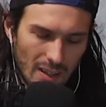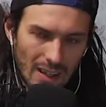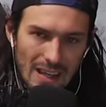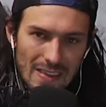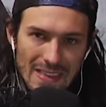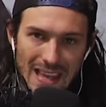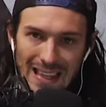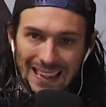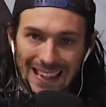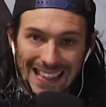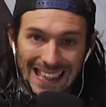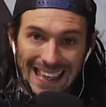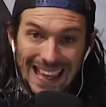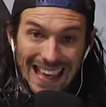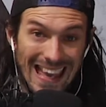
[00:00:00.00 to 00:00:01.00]
and that
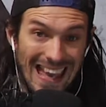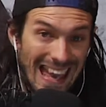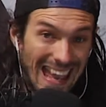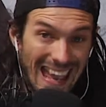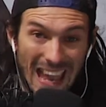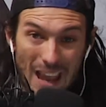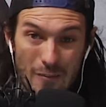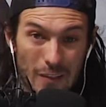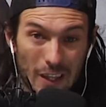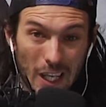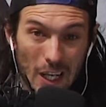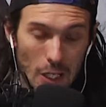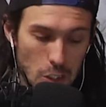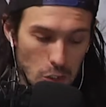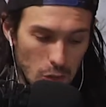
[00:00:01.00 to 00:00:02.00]
like half the
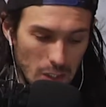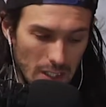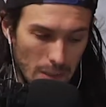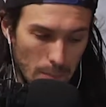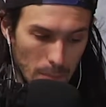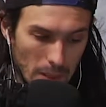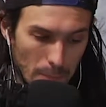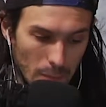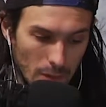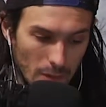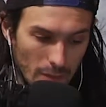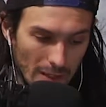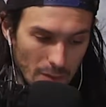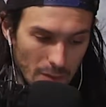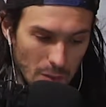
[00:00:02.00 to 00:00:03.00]
country and the people
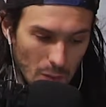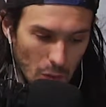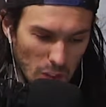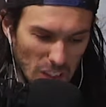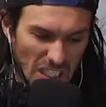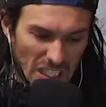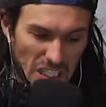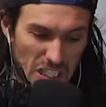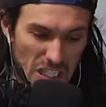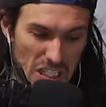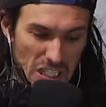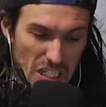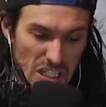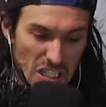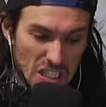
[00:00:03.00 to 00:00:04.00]
around you are like
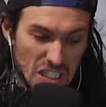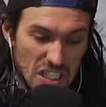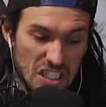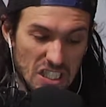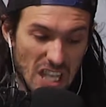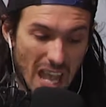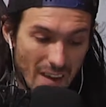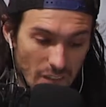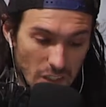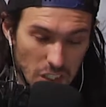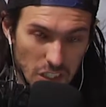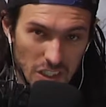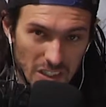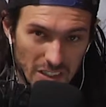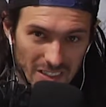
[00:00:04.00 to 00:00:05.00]

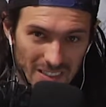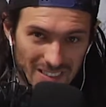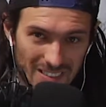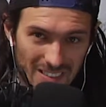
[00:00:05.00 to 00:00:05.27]
savages,